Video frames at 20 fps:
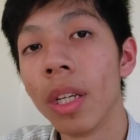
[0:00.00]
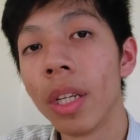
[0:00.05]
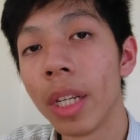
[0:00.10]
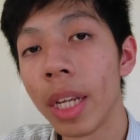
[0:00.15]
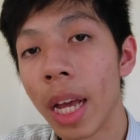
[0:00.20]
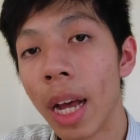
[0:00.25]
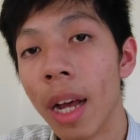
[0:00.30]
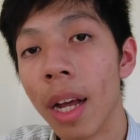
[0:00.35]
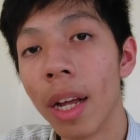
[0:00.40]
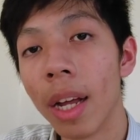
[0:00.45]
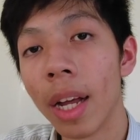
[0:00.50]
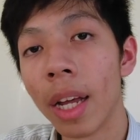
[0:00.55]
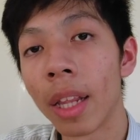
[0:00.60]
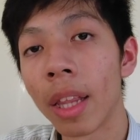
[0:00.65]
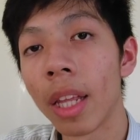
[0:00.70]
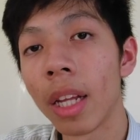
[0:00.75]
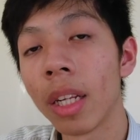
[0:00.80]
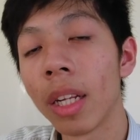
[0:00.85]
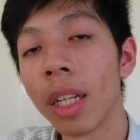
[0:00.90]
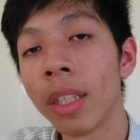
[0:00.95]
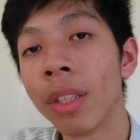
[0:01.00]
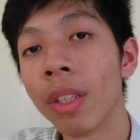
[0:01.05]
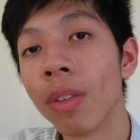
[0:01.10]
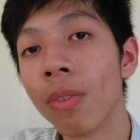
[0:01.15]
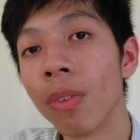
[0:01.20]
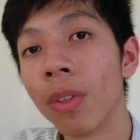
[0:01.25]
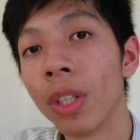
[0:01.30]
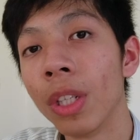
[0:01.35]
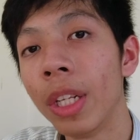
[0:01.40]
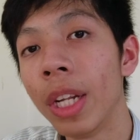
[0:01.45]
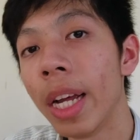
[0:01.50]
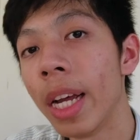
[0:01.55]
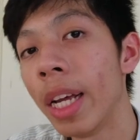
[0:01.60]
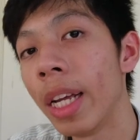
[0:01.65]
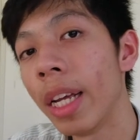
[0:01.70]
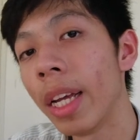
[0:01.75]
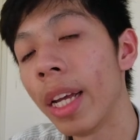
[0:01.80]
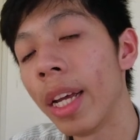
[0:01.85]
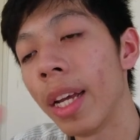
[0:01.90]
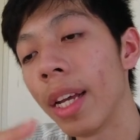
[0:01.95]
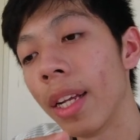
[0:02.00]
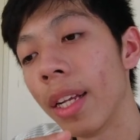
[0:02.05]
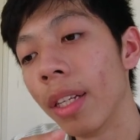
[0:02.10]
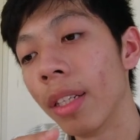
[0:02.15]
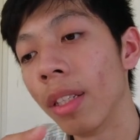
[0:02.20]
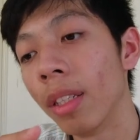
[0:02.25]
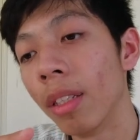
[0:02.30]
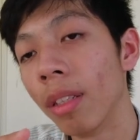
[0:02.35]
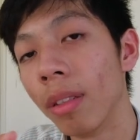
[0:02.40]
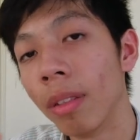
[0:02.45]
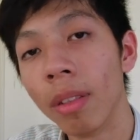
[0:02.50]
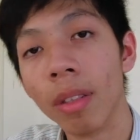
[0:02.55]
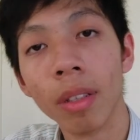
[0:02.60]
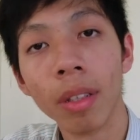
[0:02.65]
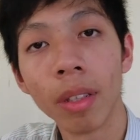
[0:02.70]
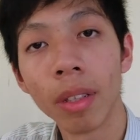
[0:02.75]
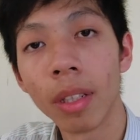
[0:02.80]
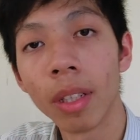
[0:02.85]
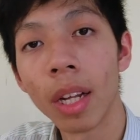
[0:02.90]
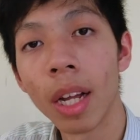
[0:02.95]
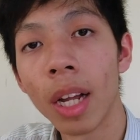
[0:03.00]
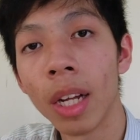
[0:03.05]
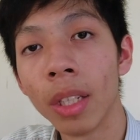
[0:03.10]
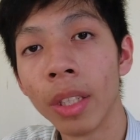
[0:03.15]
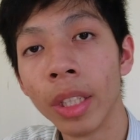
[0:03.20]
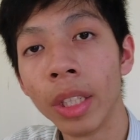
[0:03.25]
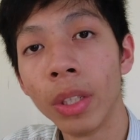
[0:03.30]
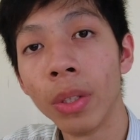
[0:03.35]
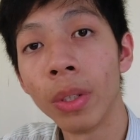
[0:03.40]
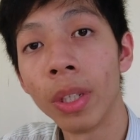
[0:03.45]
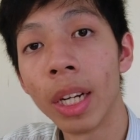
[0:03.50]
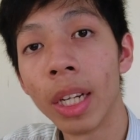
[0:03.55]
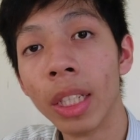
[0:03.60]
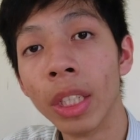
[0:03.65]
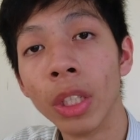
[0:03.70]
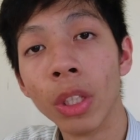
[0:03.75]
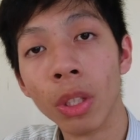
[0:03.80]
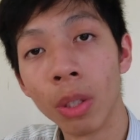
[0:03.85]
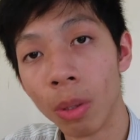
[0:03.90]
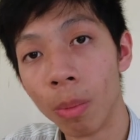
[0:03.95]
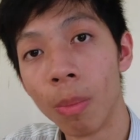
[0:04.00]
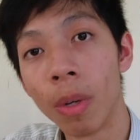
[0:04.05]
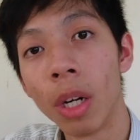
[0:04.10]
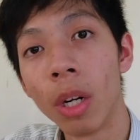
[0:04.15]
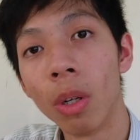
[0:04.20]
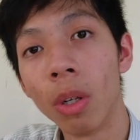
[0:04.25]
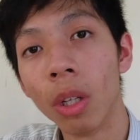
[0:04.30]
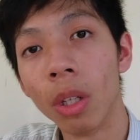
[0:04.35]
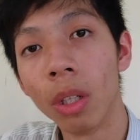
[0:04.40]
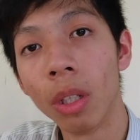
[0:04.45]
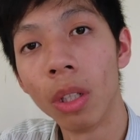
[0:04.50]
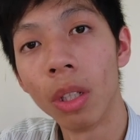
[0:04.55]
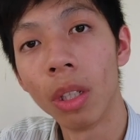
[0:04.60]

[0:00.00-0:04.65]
yeah, I think that's all for today, and I'll see you guys tomorrow.